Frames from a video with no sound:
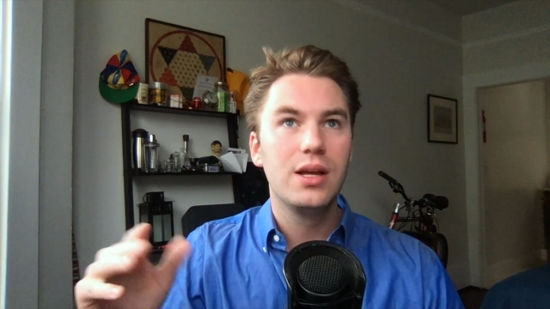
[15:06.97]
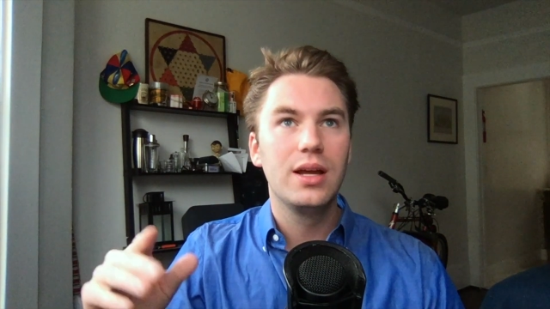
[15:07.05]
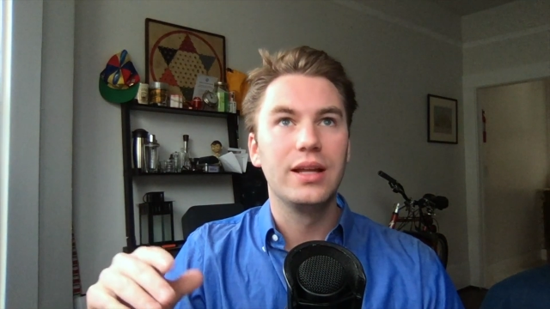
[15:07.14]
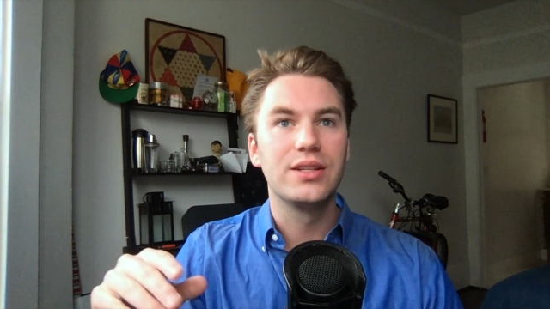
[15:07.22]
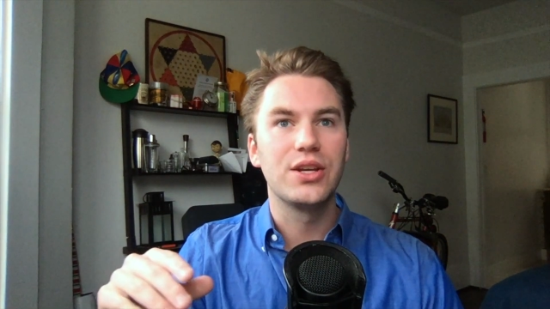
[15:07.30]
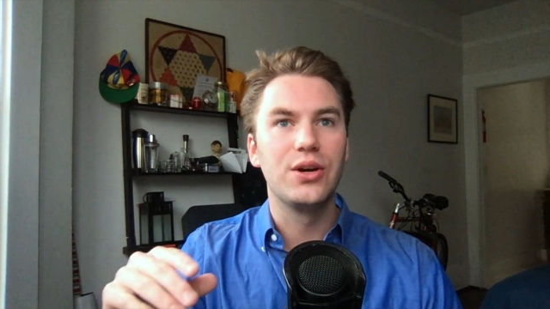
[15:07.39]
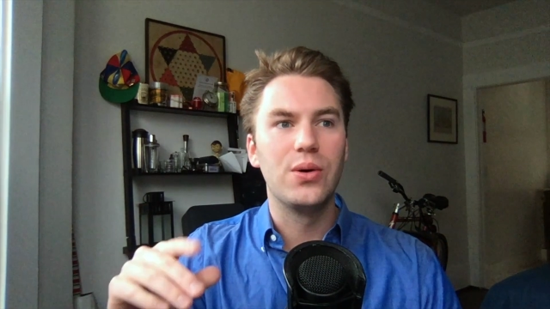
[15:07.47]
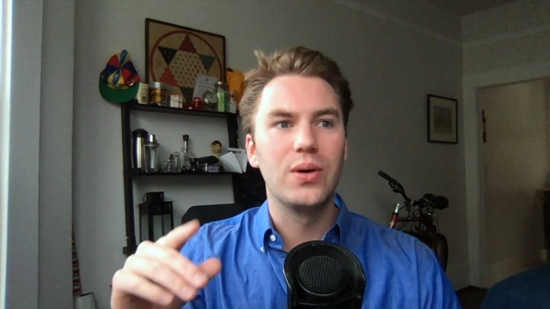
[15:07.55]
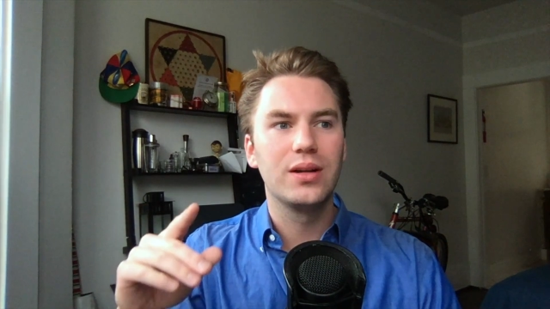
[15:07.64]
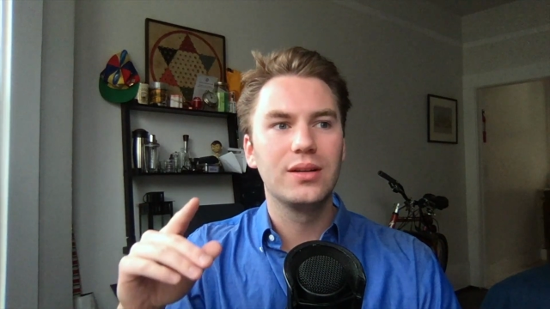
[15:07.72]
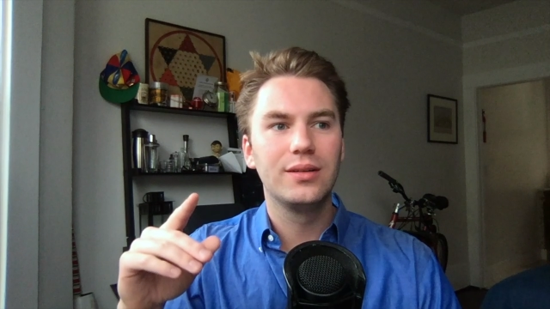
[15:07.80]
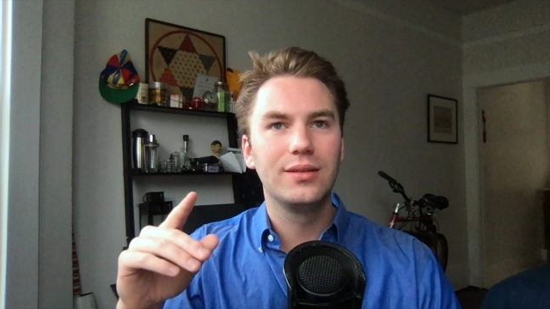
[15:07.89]
And so,
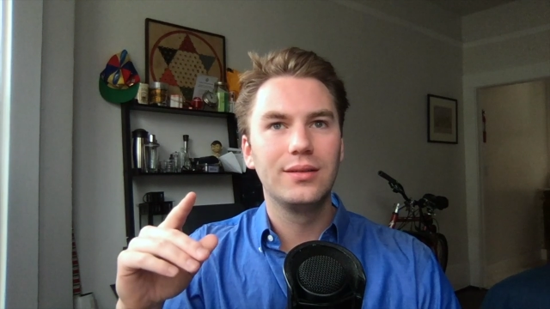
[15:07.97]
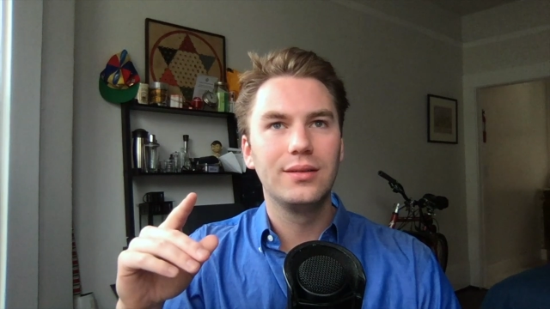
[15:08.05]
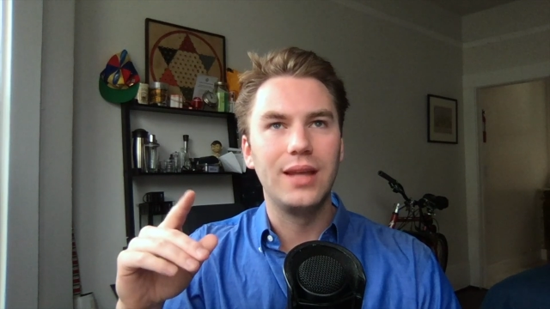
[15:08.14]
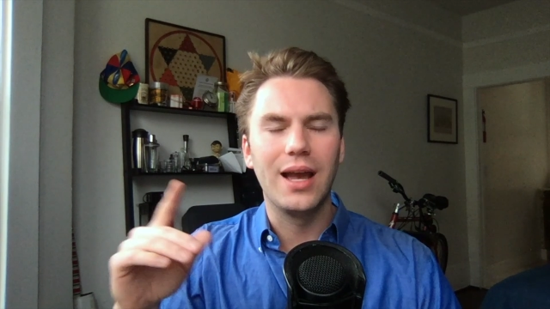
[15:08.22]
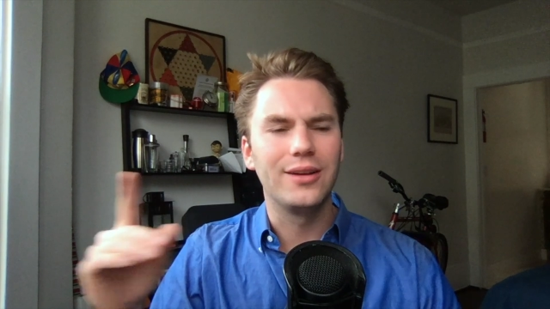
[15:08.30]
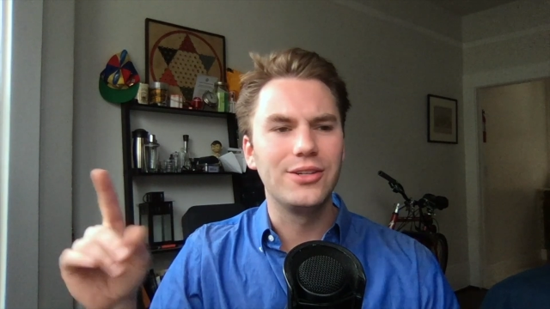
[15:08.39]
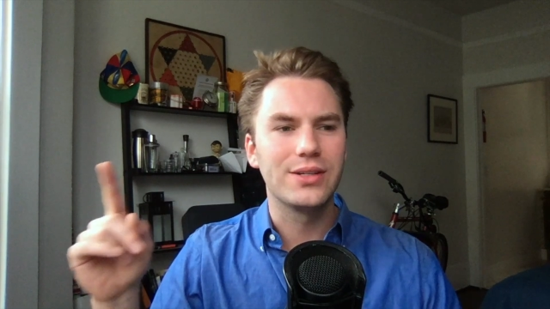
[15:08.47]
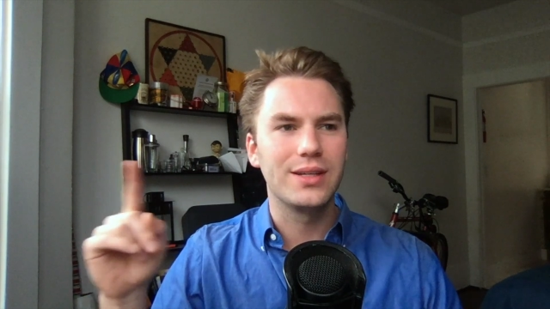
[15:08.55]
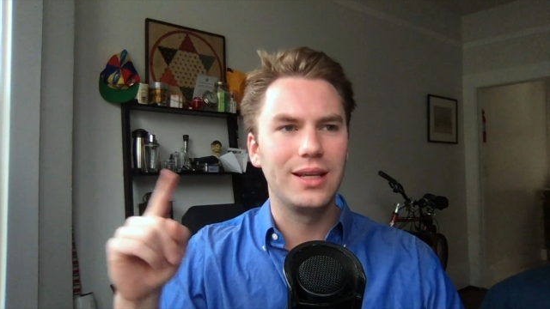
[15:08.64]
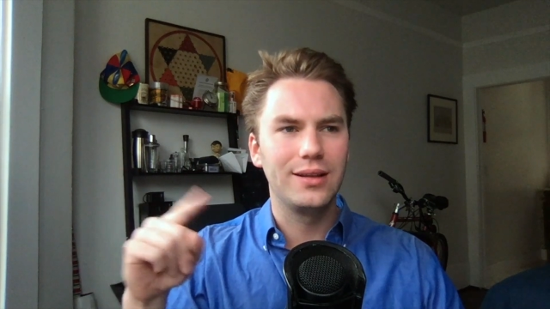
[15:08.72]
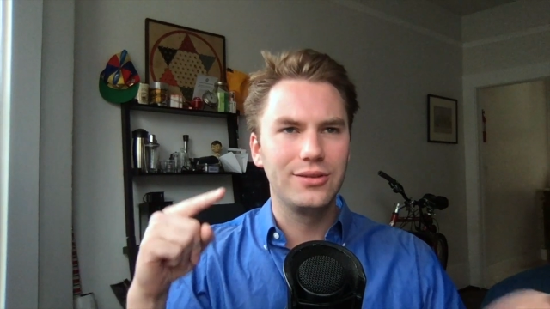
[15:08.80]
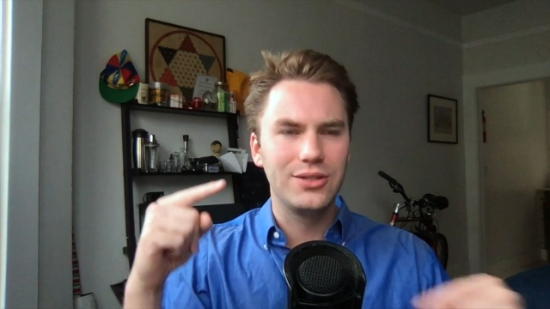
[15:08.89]
yeah, just
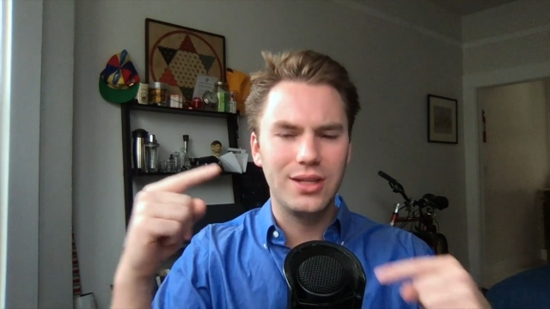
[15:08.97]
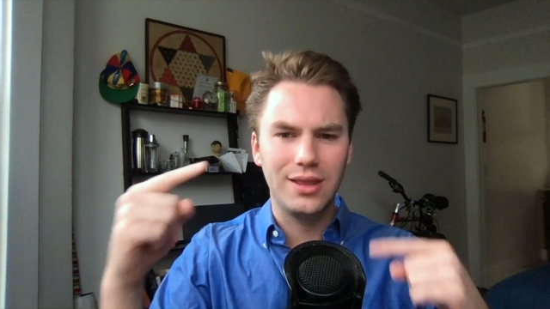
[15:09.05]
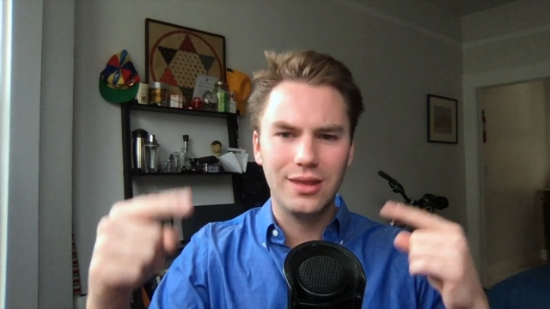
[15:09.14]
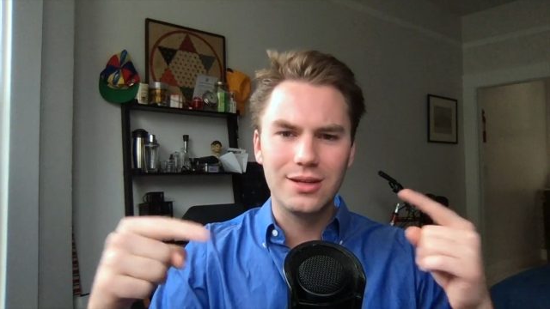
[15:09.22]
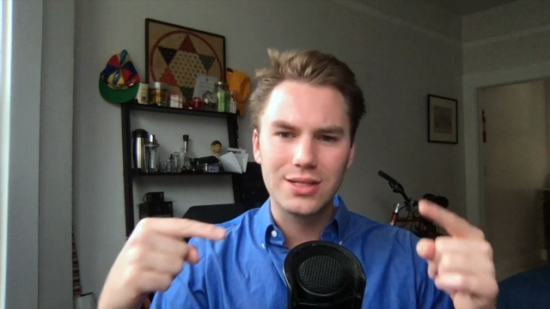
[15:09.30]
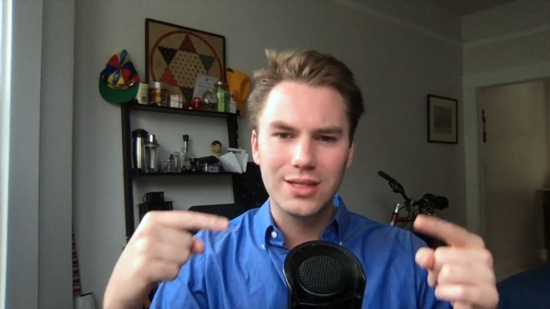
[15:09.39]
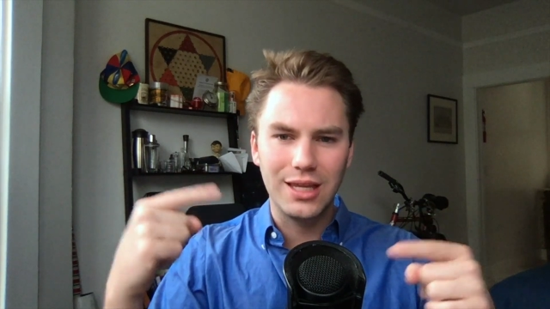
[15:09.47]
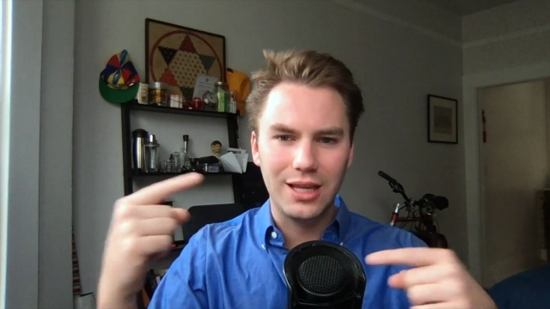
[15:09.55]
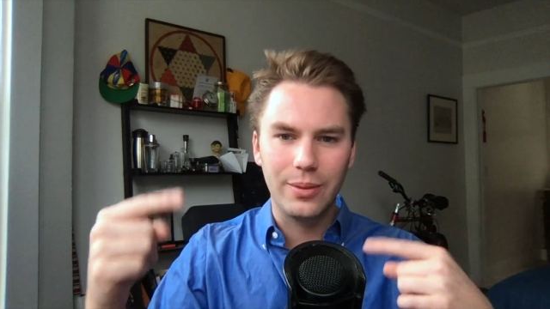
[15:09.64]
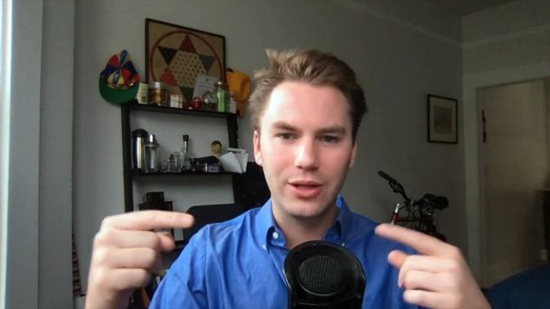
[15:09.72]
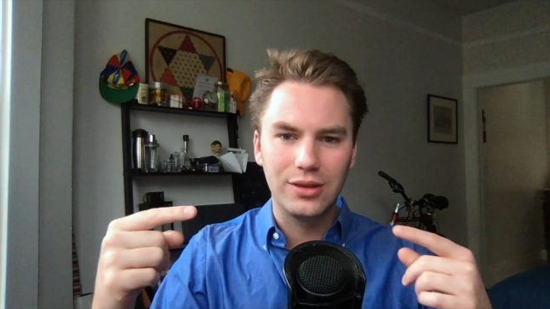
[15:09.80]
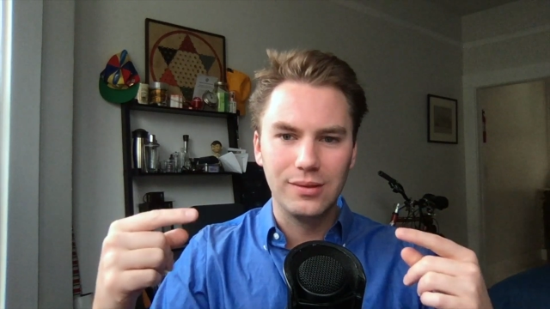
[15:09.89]
think
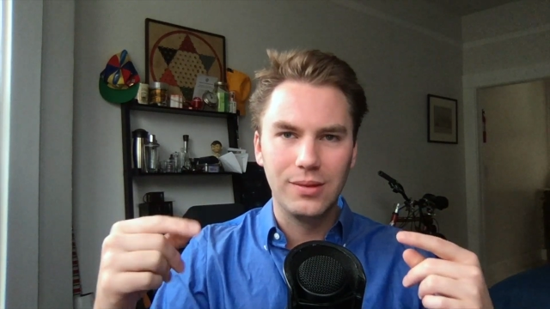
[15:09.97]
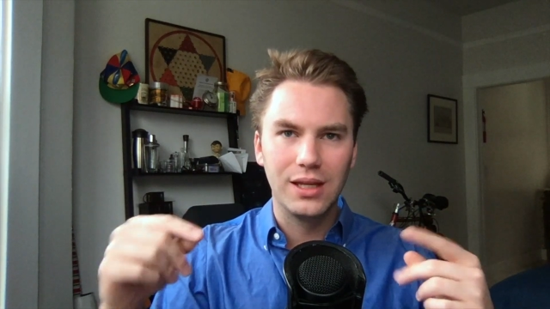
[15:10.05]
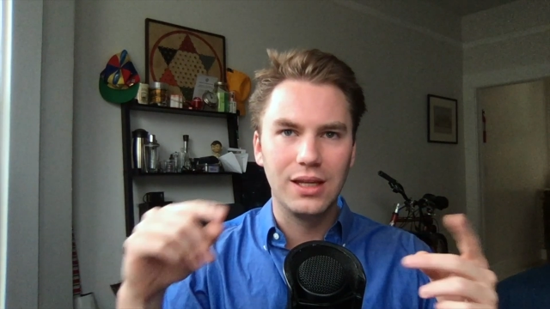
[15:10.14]
about the thing.